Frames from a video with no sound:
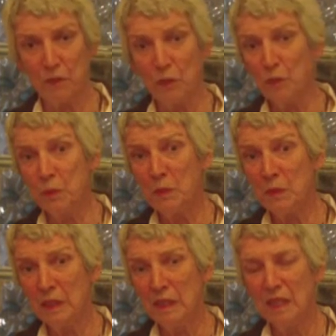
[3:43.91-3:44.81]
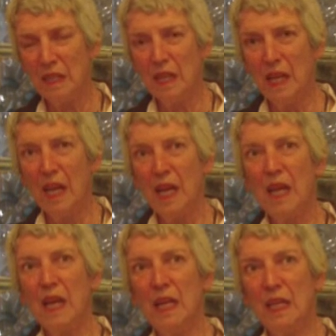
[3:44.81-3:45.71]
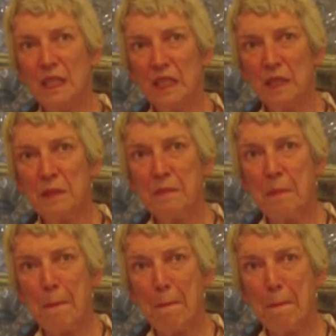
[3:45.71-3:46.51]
you. And